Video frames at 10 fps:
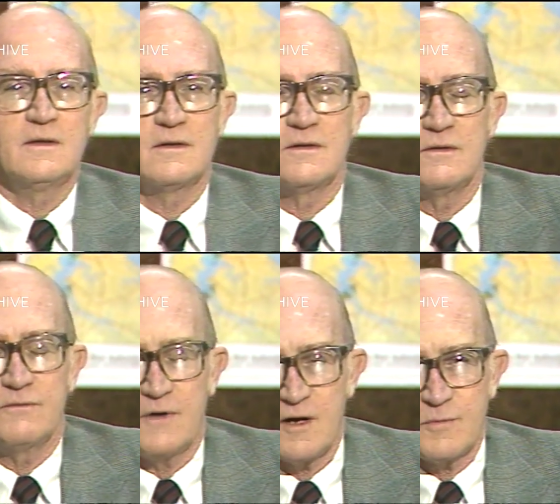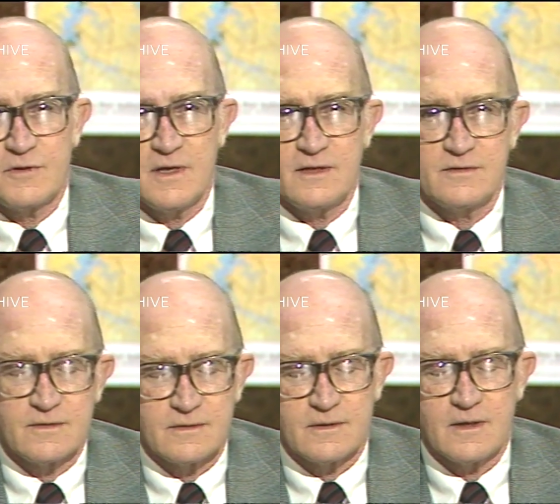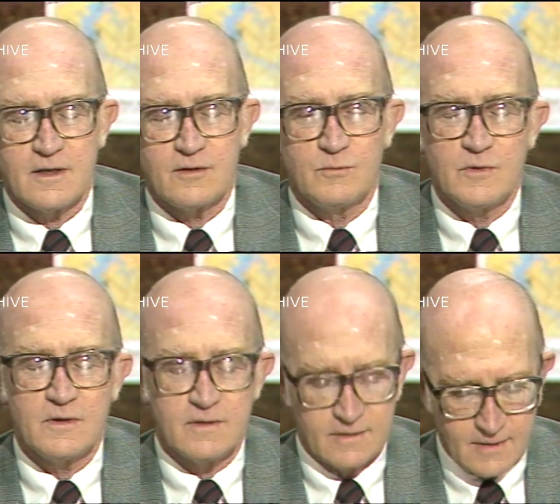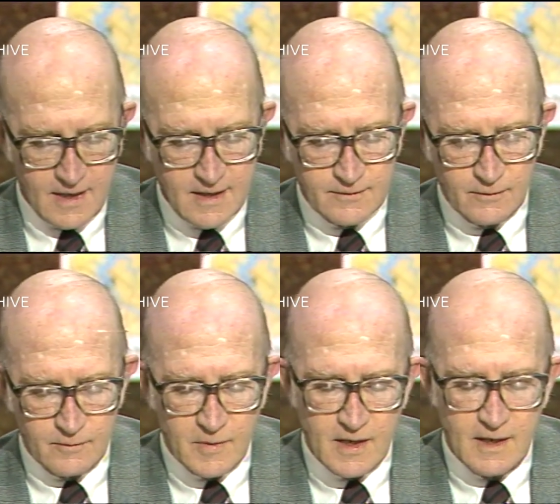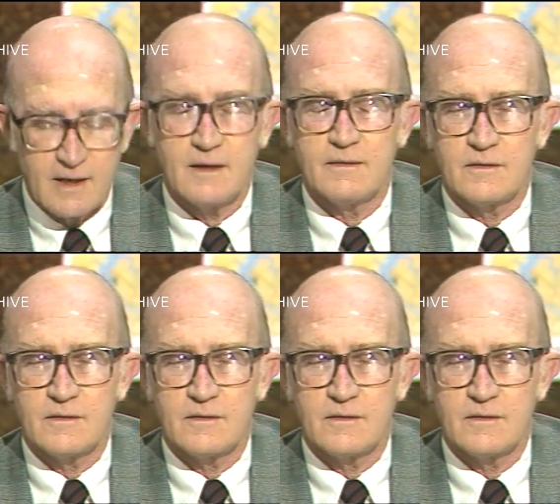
the fire protection has been handled by